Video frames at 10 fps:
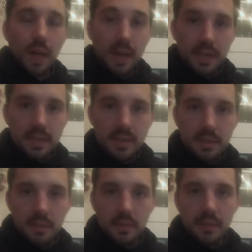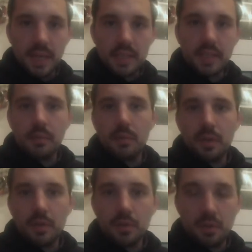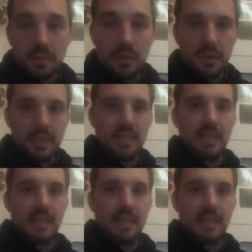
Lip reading: Okay, so next thing we're going to talk about is